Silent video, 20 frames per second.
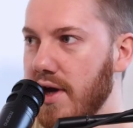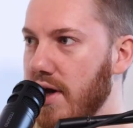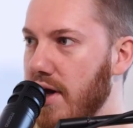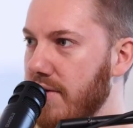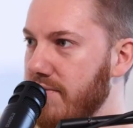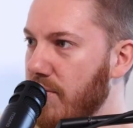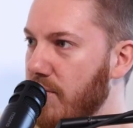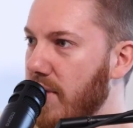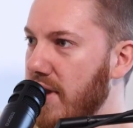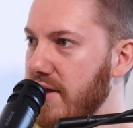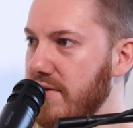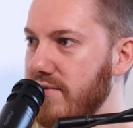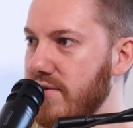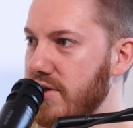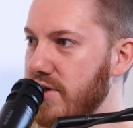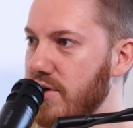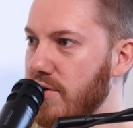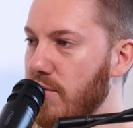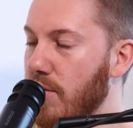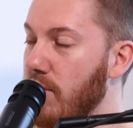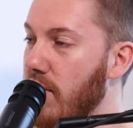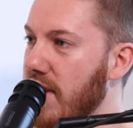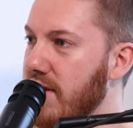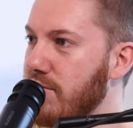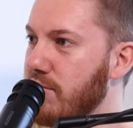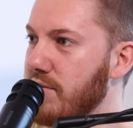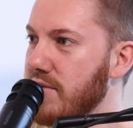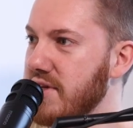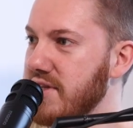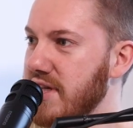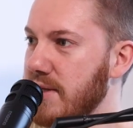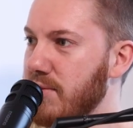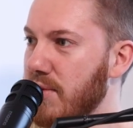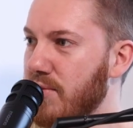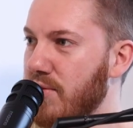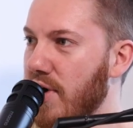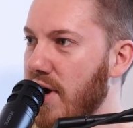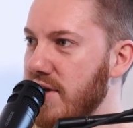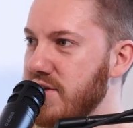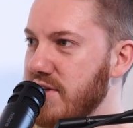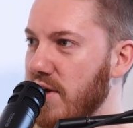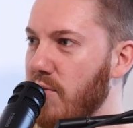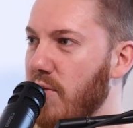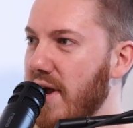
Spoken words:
of a wedding video or any really type of project,